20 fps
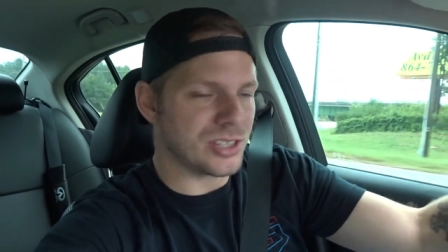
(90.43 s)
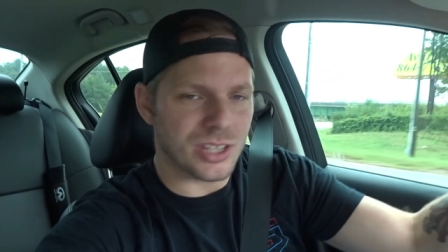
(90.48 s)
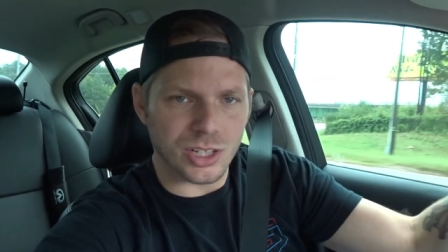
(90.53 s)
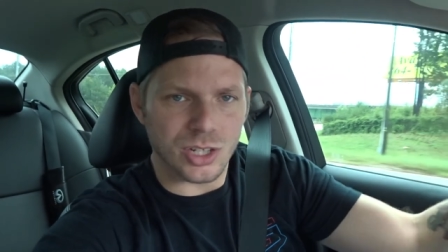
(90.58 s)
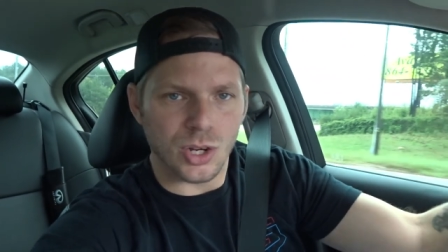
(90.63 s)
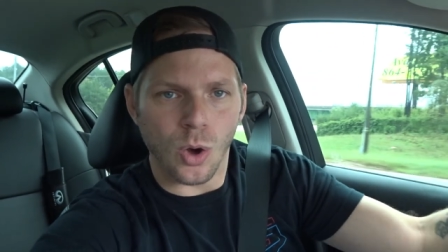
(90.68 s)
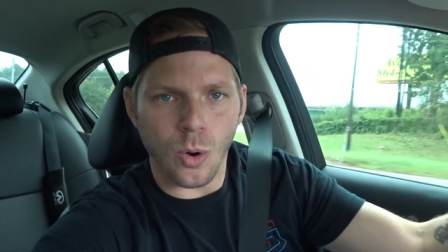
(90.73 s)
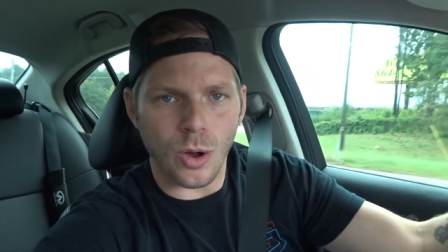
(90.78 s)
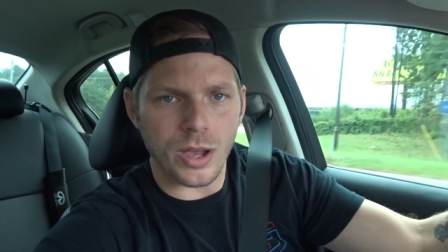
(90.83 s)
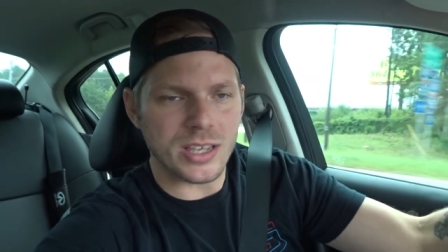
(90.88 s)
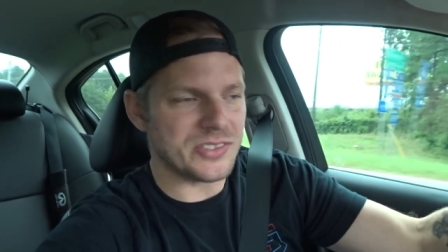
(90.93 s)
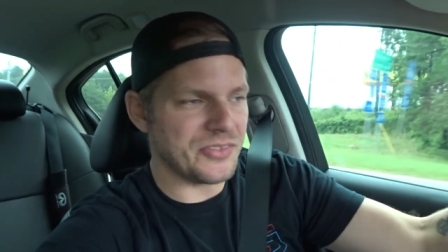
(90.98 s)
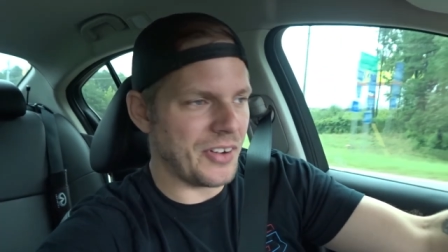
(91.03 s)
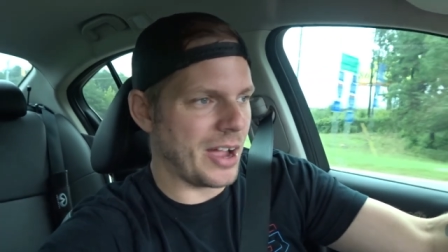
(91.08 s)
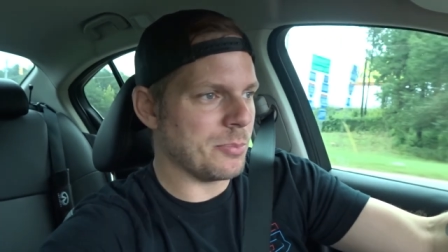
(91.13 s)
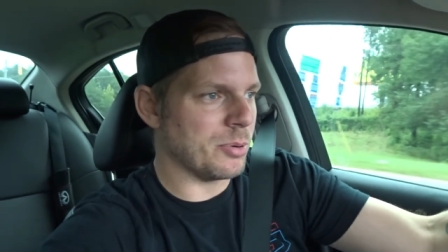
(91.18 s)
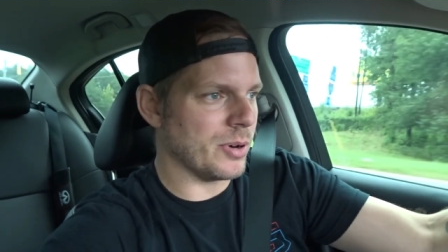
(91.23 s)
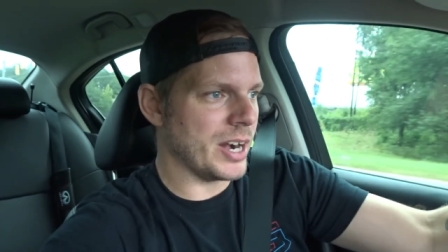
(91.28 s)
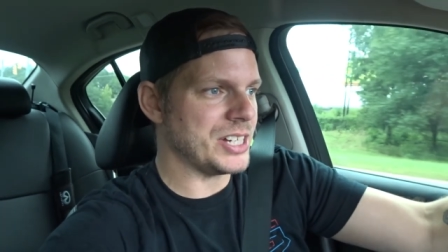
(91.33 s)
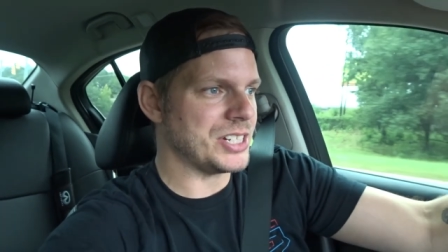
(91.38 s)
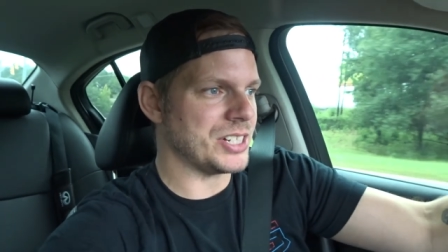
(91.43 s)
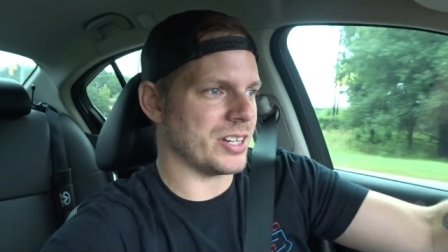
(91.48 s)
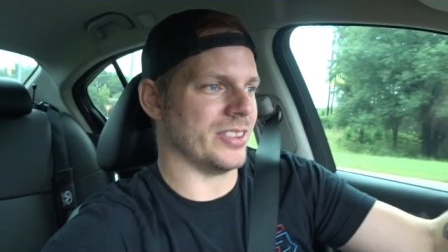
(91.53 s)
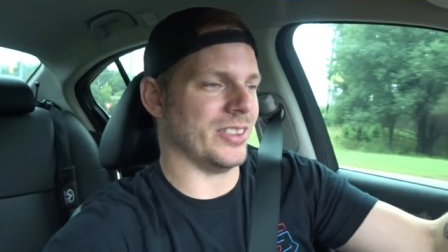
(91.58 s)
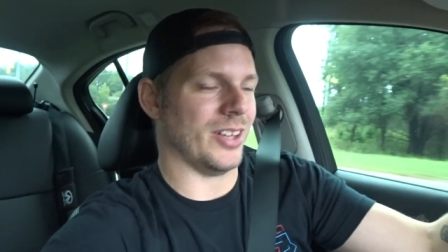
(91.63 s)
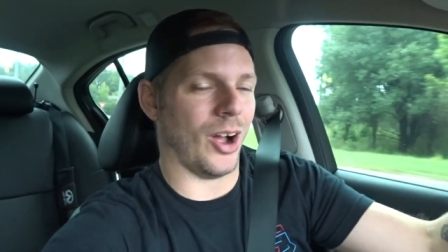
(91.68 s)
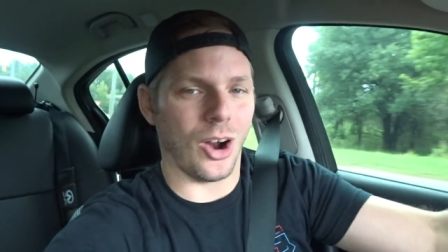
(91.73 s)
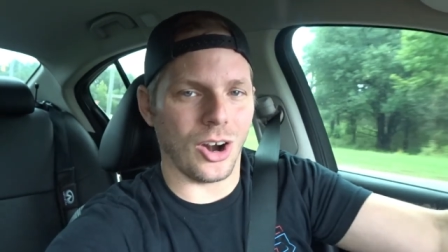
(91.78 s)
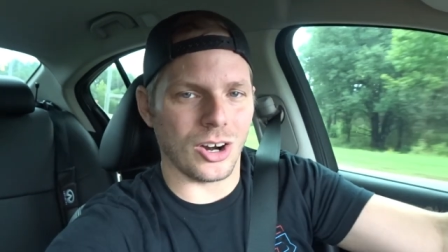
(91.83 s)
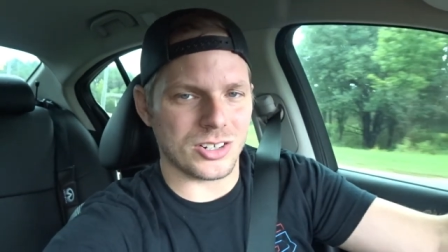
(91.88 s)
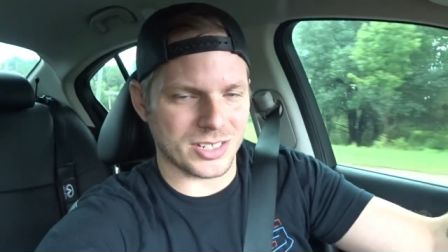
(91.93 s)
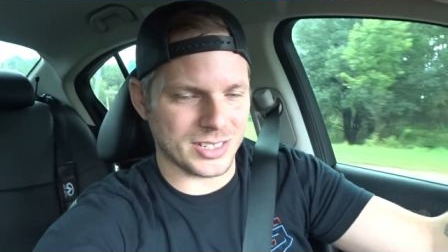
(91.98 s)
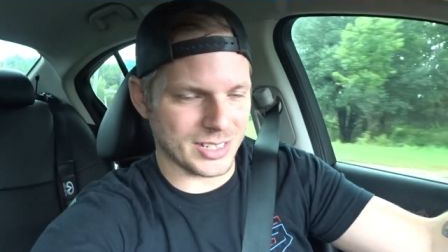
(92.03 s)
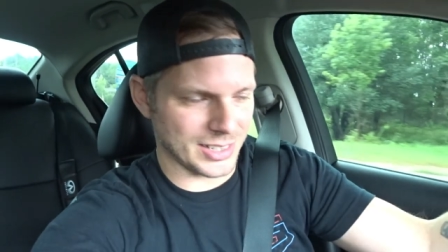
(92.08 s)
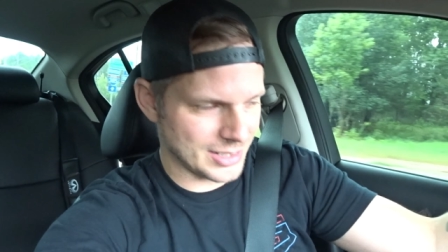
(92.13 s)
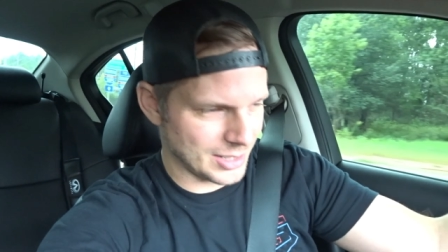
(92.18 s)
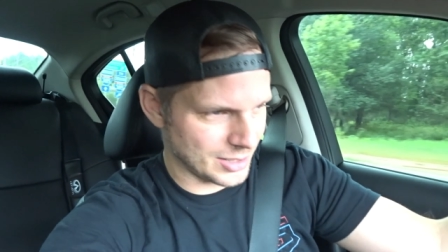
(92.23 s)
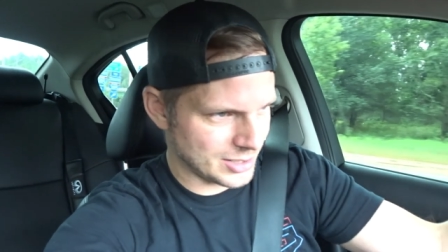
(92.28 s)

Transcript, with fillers: the noise, vibration, and the harshness?